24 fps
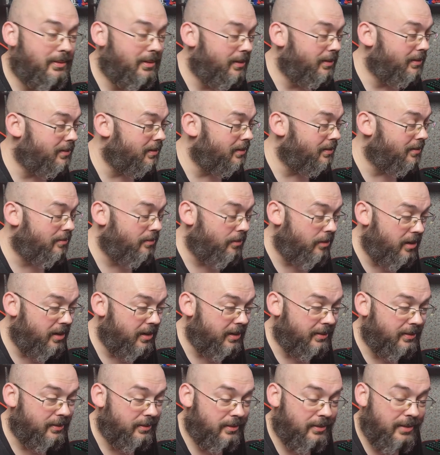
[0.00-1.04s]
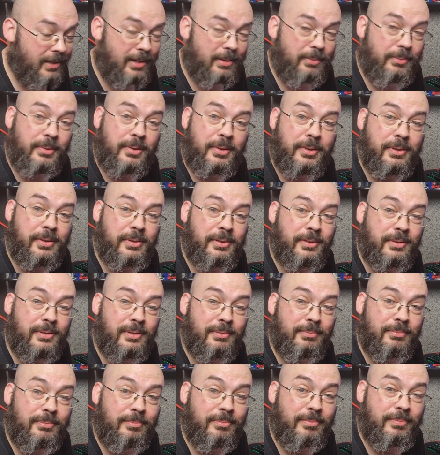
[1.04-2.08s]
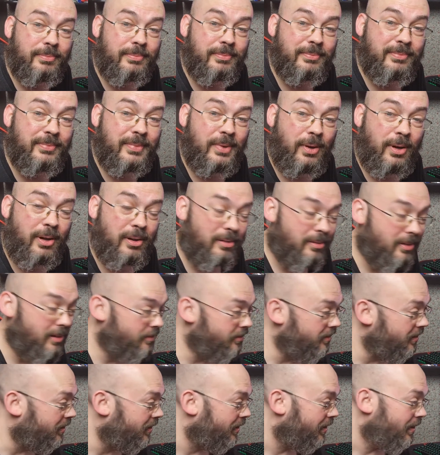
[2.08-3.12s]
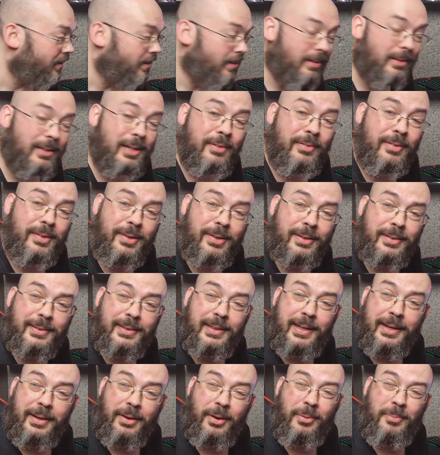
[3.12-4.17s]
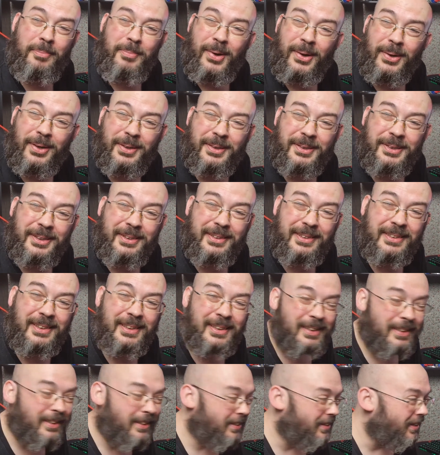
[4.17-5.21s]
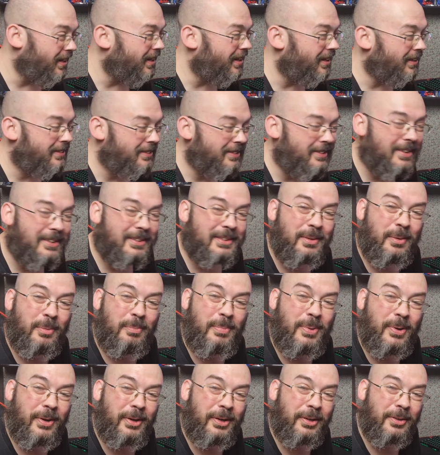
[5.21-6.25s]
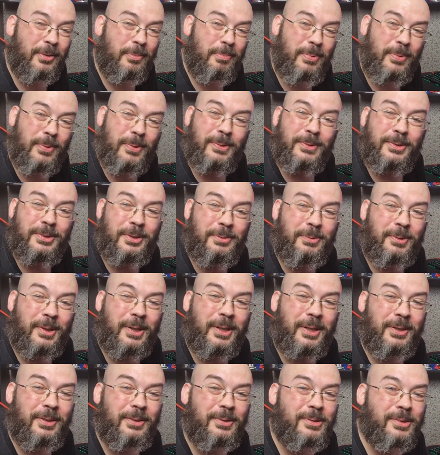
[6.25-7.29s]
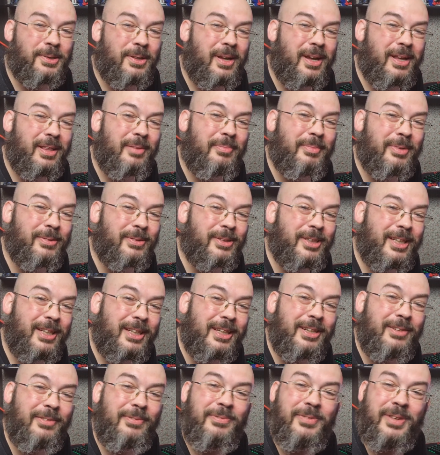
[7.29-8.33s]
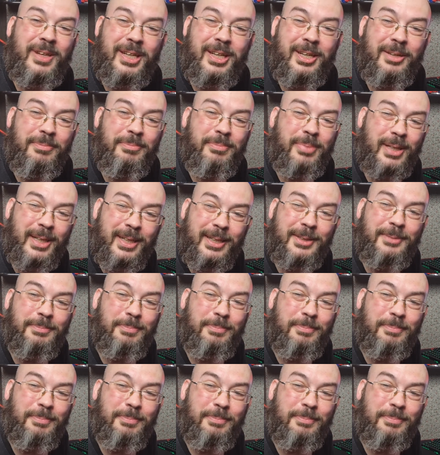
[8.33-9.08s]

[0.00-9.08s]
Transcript: Jesus Christ, that was horrific. You ever notice, like on monitors, they insist on putting the ports you want to use in the most inconvenient place